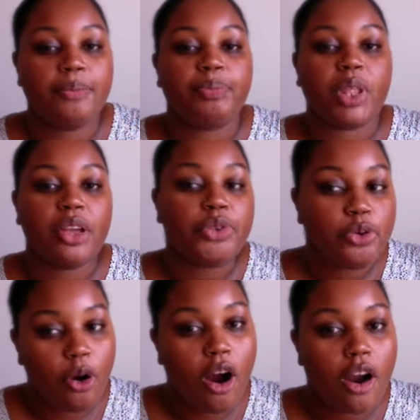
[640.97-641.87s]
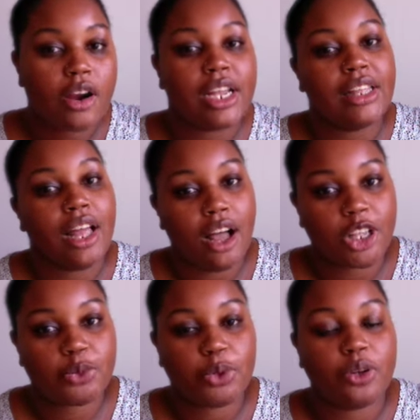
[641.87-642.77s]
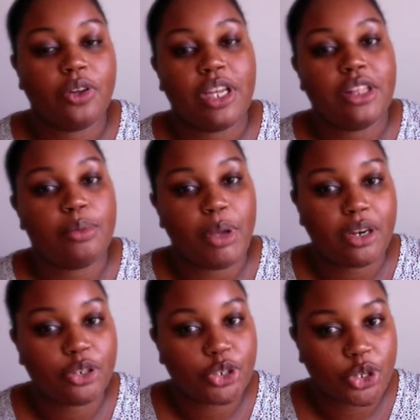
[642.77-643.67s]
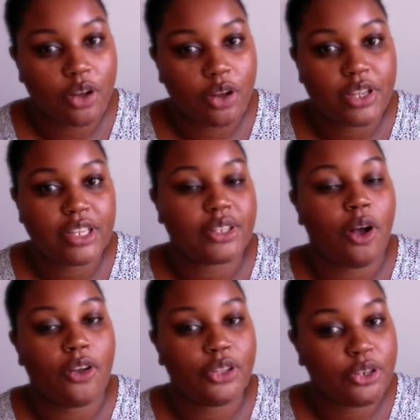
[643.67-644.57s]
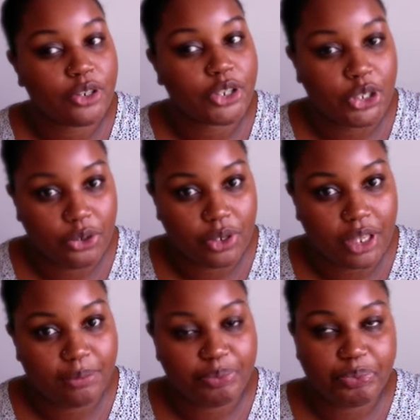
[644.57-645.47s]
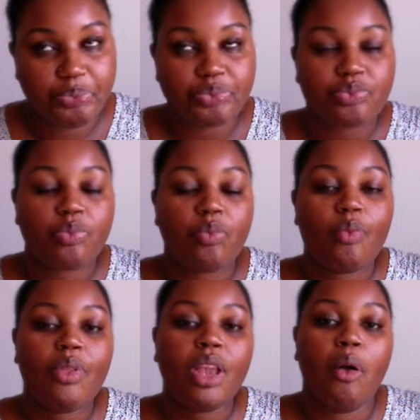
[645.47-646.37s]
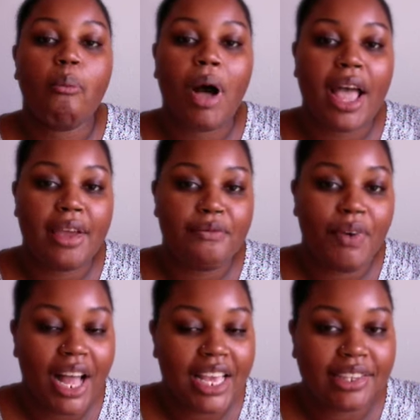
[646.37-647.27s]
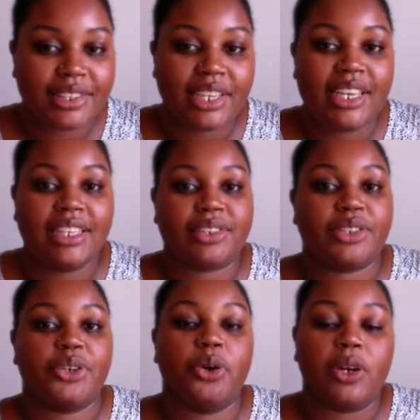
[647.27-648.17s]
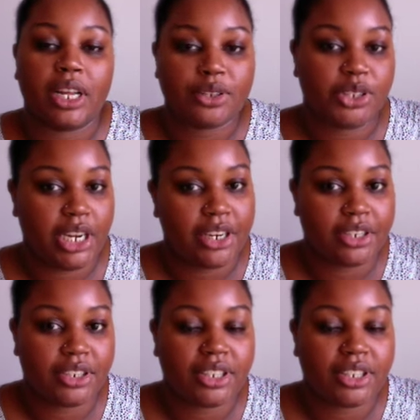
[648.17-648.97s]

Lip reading: If you are in the hospital, in the manager's office, on the nursing unit, my advice is go down to